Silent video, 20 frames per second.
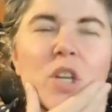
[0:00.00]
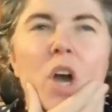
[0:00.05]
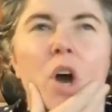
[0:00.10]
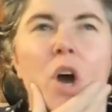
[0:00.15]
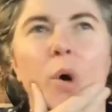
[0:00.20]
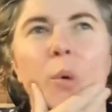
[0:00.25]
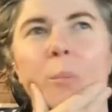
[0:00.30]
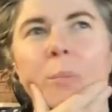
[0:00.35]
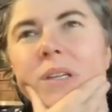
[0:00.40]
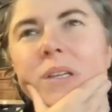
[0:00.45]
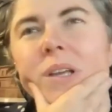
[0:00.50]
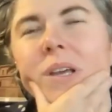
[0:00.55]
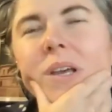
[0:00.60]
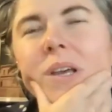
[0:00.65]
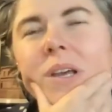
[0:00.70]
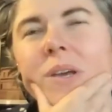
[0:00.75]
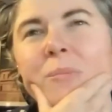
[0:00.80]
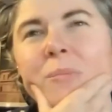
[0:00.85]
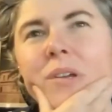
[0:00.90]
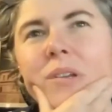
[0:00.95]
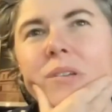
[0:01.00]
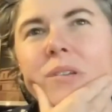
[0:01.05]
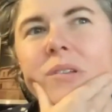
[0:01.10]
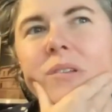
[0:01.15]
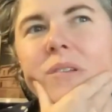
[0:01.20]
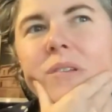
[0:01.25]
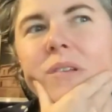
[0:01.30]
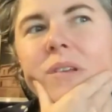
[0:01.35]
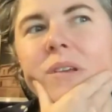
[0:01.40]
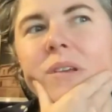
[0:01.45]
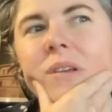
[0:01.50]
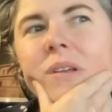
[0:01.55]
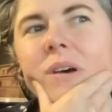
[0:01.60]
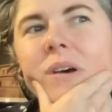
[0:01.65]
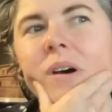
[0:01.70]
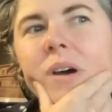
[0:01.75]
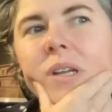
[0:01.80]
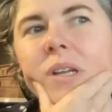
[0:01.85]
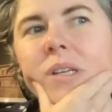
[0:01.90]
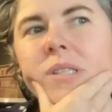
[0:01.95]
No, but
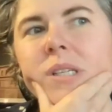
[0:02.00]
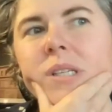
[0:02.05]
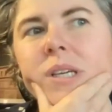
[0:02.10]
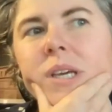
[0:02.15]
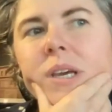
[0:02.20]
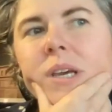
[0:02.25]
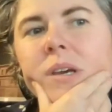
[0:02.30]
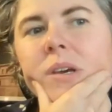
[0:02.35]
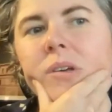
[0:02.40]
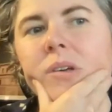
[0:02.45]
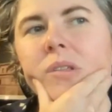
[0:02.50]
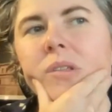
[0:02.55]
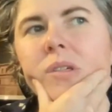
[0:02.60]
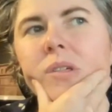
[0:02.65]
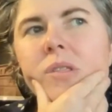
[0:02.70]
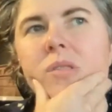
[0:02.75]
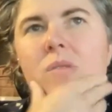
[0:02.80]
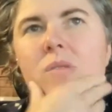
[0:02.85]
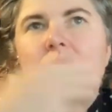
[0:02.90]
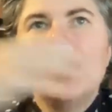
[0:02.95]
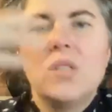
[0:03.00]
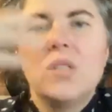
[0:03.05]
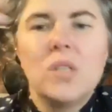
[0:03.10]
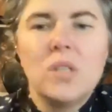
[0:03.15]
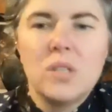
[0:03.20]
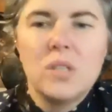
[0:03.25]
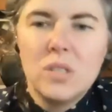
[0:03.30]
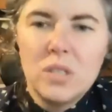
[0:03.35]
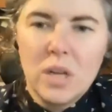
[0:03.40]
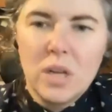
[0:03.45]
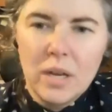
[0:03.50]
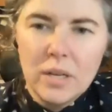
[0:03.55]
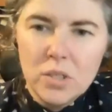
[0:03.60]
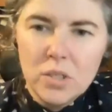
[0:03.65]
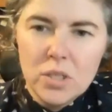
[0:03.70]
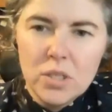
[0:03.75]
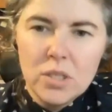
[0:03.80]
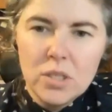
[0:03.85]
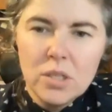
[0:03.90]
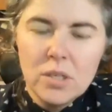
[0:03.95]
honestly, this is
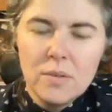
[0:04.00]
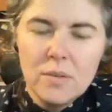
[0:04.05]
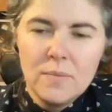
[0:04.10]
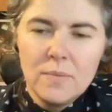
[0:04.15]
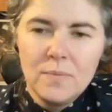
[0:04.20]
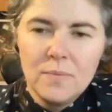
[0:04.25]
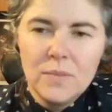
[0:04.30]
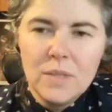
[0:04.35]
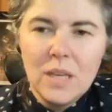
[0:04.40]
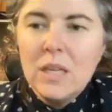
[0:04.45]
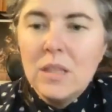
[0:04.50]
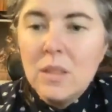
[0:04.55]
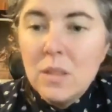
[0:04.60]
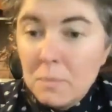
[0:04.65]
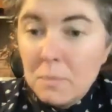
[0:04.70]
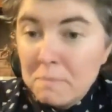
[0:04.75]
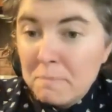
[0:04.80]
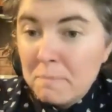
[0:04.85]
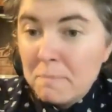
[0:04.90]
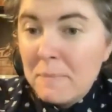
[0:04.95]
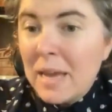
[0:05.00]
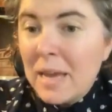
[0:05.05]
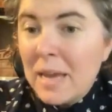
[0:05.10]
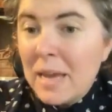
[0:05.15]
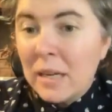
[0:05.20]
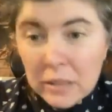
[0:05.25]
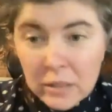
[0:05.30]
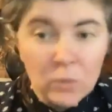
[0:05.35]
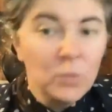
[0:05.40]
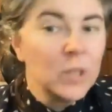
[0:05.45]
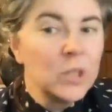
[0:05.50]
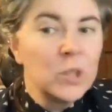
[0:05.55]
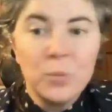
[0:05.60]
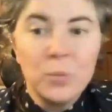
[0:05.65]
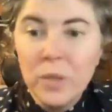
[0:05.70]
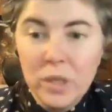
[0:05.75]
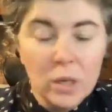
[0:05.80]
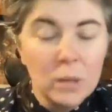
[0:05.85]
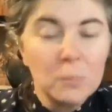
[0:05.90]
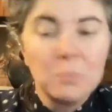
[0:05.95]
in the manner in which
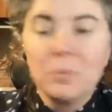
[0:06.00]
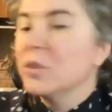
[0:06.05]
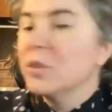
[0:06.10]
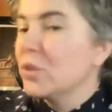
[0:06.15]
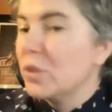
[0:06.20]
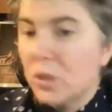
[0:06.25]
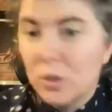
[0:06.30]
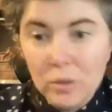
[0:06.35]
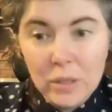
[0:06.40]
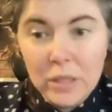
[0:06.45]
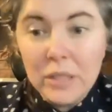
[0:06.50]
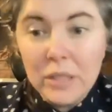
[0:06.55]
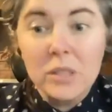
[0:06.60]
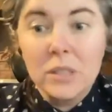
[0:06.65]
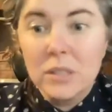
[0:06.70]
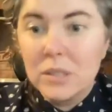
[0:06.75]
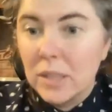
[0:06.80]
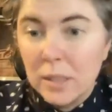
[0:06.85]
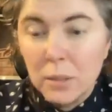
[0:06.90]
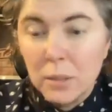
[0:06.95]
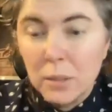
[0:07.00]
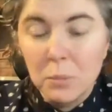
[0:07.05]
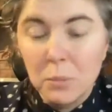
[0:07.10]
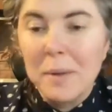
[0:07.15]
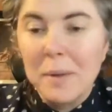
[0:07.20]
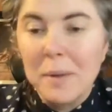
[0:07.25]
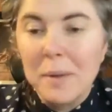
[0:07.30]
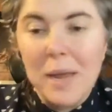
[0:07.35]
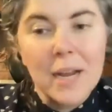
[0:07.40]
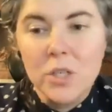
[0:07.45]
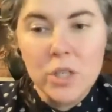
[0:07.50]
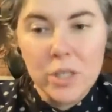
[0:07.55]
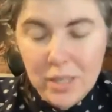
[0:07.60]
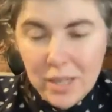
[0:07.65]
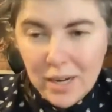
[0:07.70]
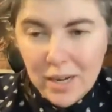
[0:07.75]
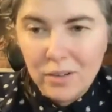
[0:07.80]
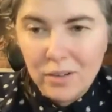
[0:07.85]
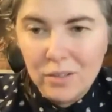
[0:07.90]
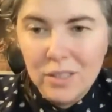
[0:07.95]
we are pursuing sustainable packaging
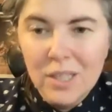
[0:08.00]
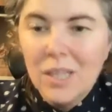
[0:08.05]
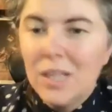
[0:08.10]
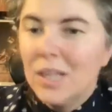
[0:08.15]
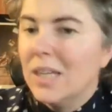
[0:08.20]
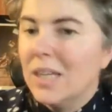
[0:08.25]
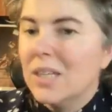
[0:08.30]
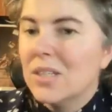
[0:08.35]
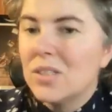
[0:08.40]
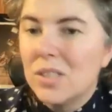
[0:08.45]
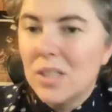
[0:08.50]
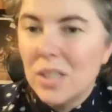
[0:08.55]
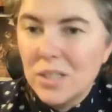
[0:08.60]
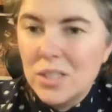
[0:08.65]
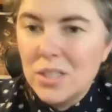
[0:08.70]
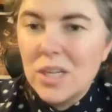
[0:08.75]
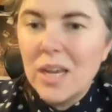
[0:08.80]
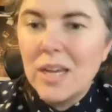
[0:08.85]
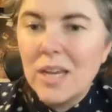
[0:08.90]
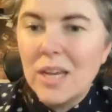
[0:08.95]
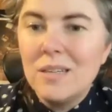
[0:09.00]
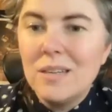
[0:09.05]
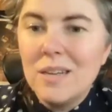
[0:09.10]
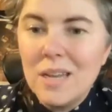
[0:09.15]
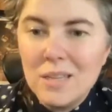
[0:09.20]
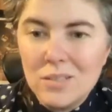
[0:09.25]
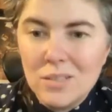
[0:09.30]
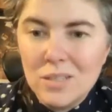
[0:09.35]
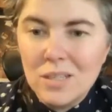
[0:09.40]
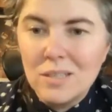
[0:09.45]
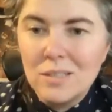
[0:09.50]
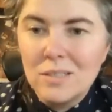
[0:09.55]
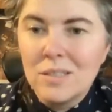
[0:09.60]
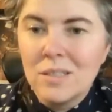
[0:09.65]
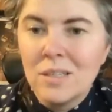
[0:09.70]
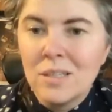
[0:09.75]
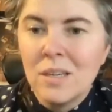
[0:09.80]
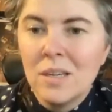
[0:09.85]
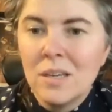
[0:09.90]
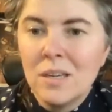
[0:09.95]
now, it is such a nascent
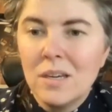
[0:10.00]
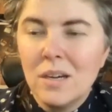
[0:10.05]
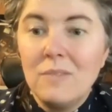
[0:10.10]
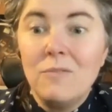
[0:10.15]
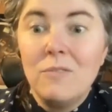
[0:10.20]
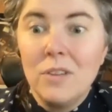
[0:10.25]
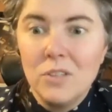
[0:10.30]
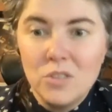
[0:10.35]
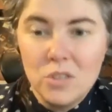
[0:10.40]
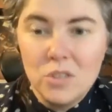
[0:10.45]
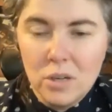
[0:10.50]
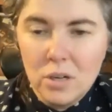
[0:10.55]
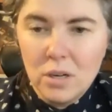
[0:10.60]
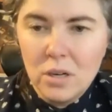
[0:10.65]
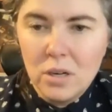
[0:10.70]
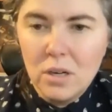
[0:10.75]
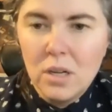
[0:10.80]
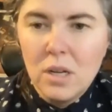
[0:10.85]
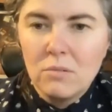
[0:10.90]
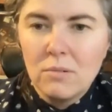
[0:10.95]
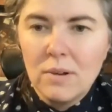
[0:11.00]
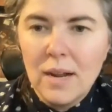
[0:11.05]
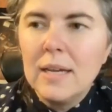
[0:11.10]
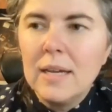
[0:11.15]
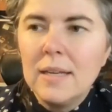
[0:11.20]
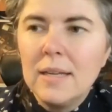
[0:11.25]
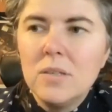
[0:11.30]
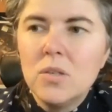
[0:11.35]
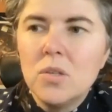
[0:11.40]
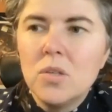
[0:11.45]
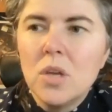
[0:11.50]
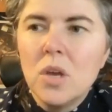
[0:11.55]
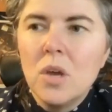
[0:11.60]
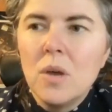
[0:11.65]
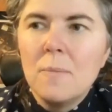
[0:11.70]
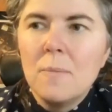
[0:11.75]
adventure. Right? And